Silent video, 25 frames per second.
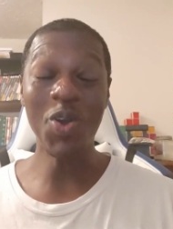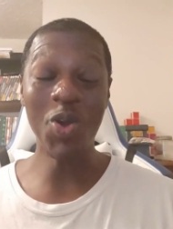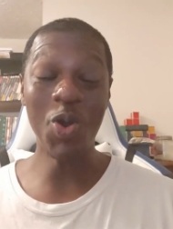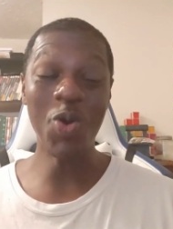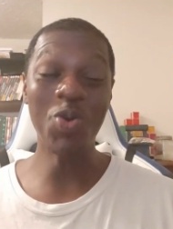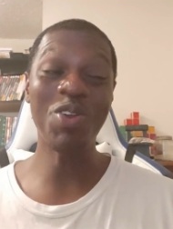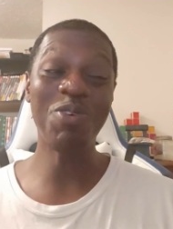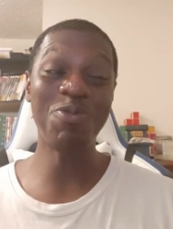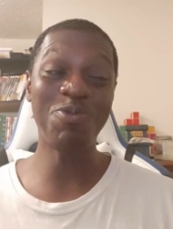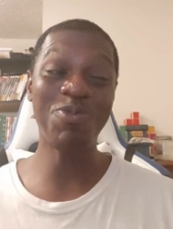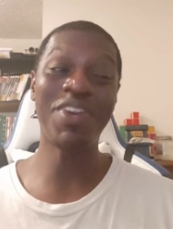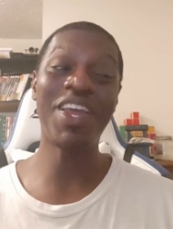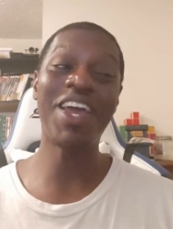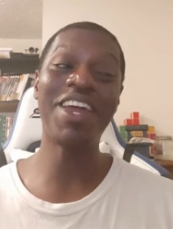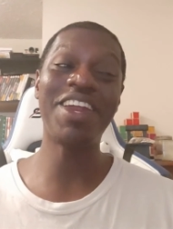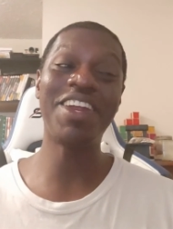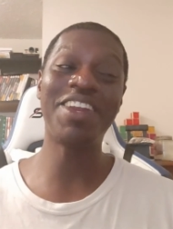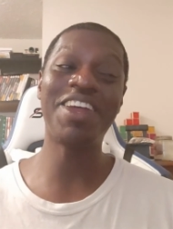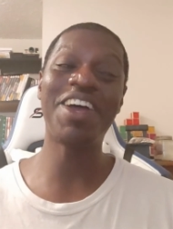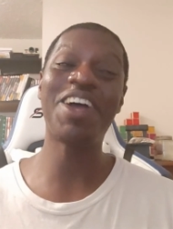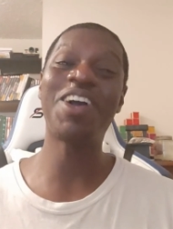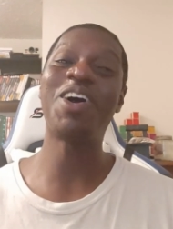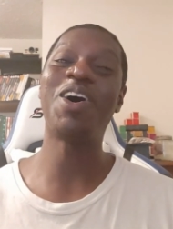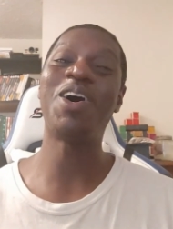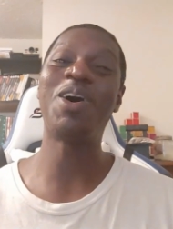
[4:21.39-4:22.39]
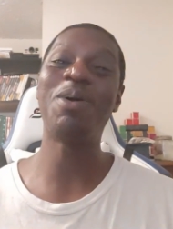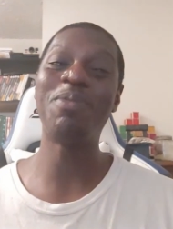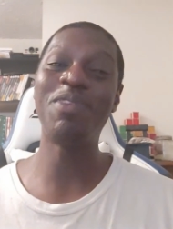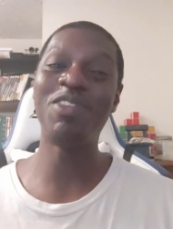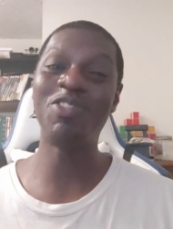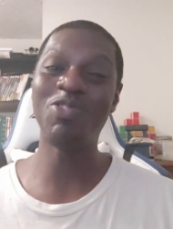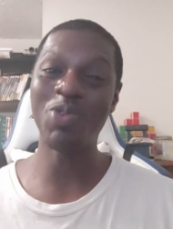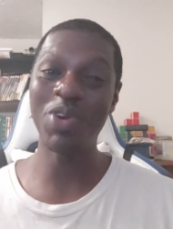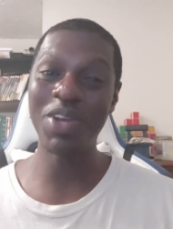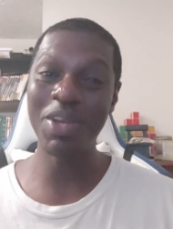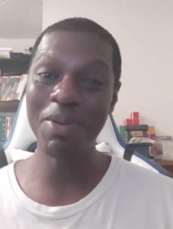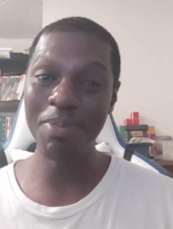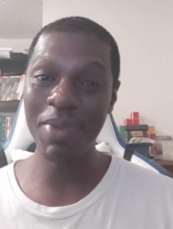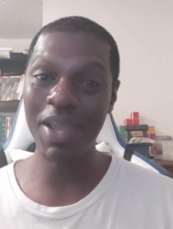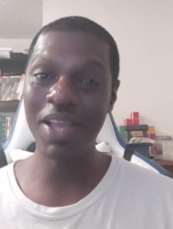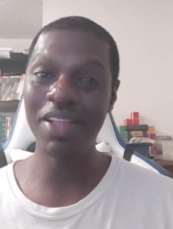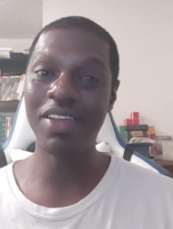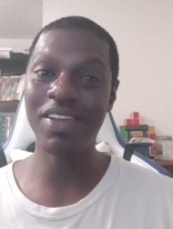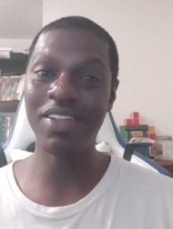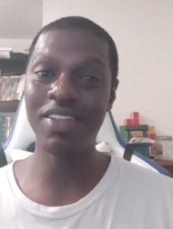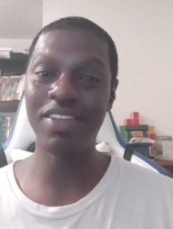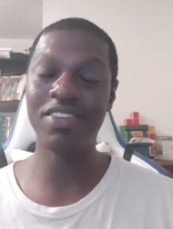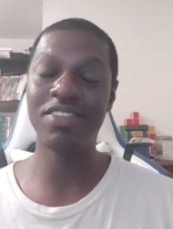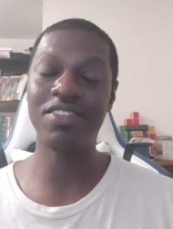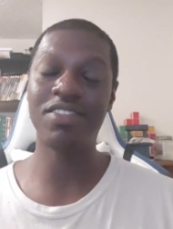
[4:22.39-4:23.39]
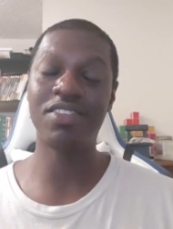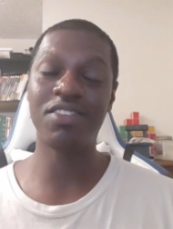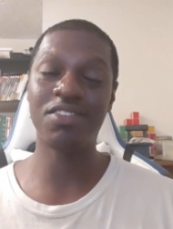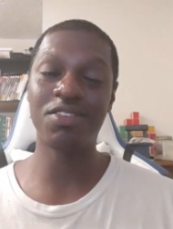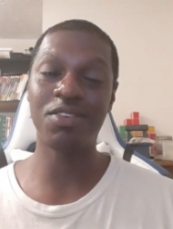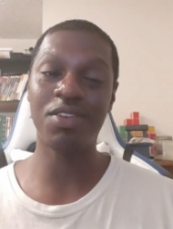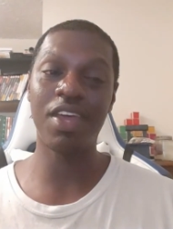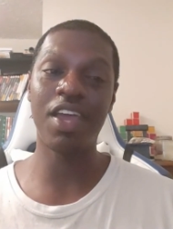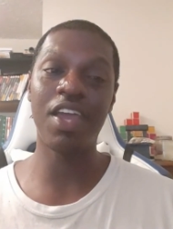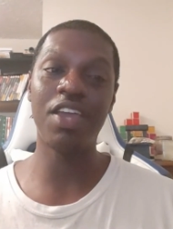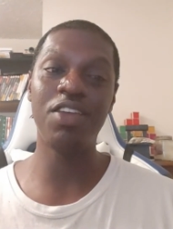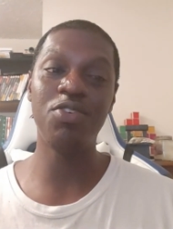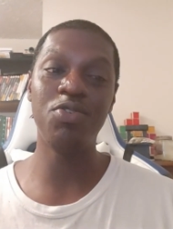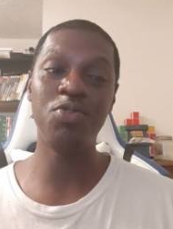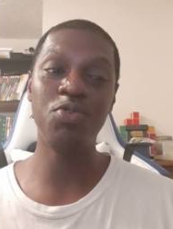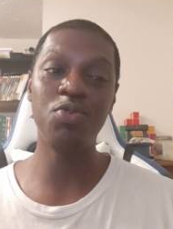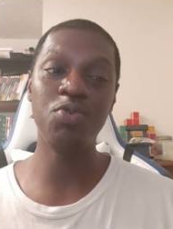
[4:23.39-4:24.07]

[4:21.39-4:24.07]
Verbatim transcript: codingfanatic.com, and join the mailing list so that